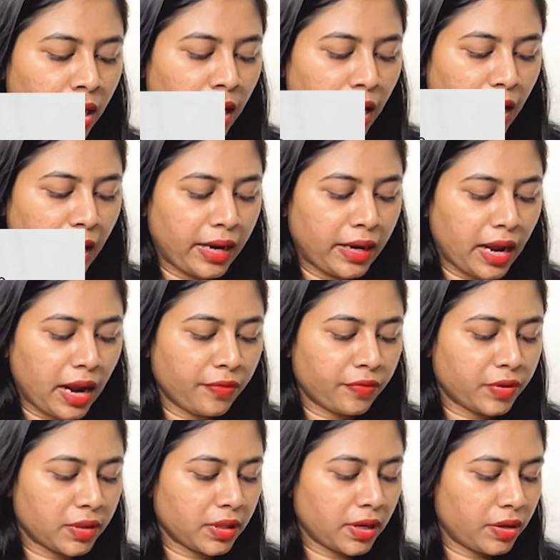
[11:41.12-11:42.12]
And
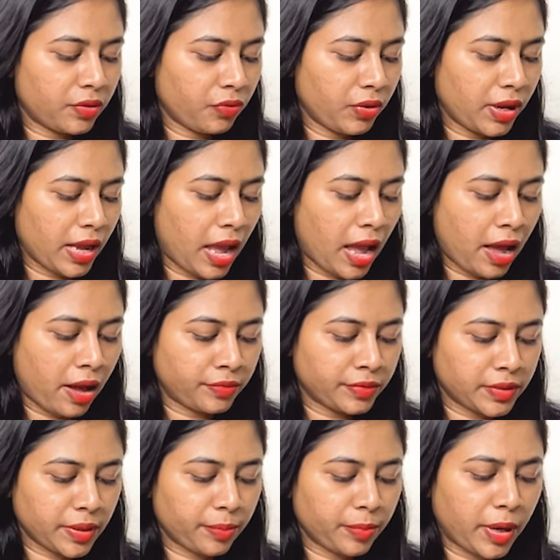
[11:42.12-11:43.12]
after that we have
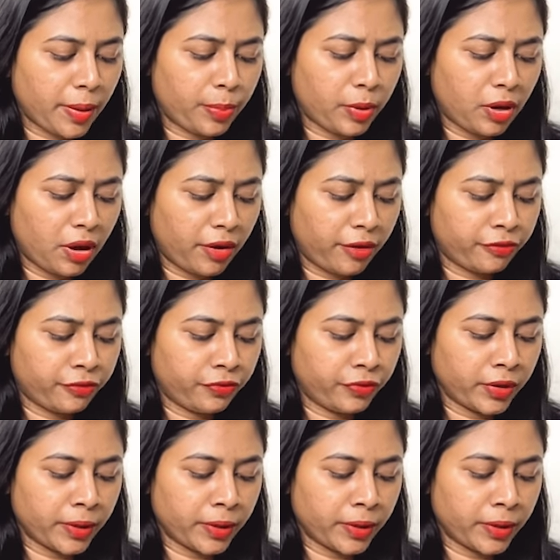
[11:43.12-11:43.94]
some couple of